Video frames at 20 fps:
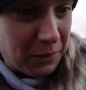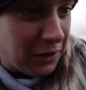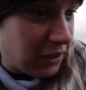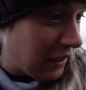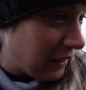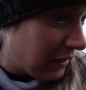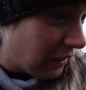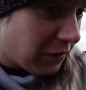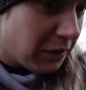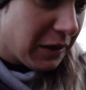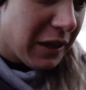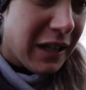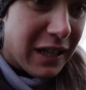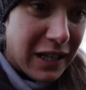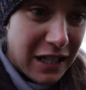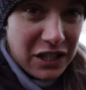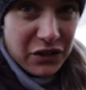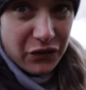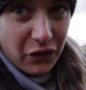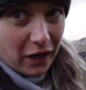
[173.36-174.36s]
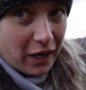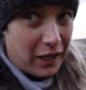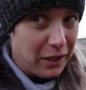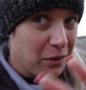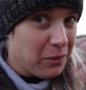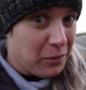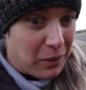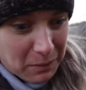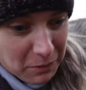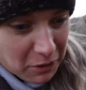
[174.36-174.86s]
but you know, it's
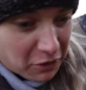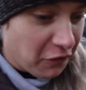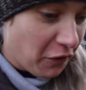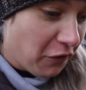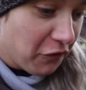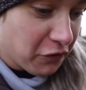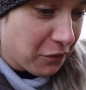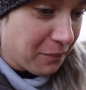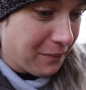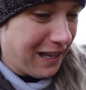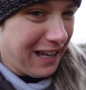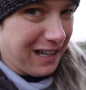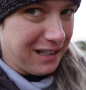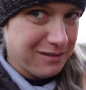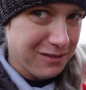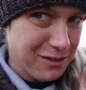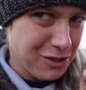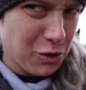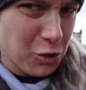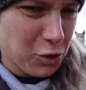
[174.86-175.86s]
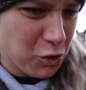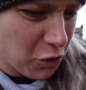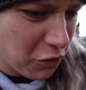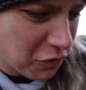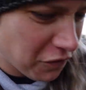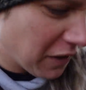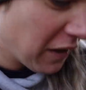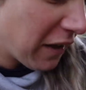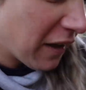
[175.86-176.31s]
fine. We move on from that, sort of.